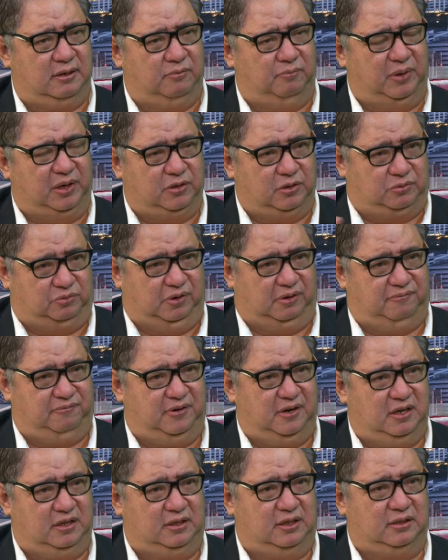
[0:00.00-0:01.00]
Because we
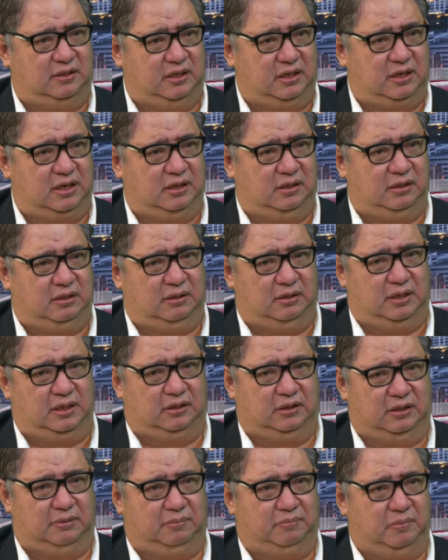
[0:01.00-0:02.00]
feel that
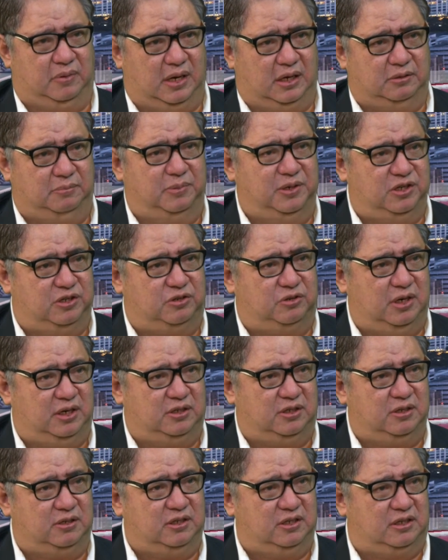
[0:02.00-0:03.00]
the
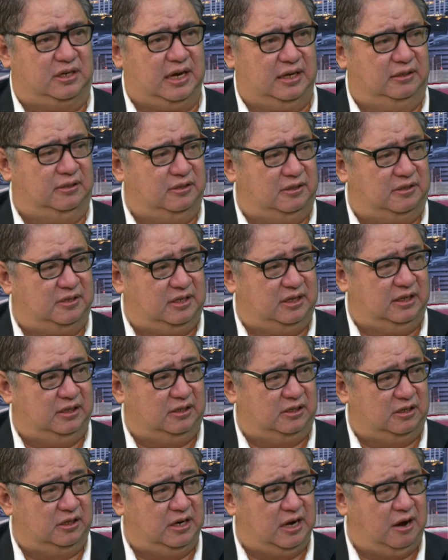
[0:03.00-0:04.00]
administration is under
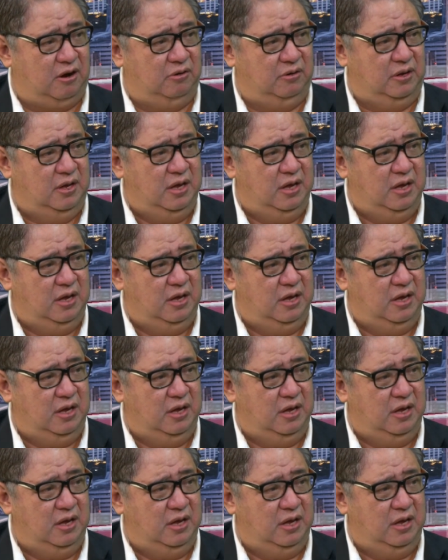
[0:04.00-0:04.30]
siege now.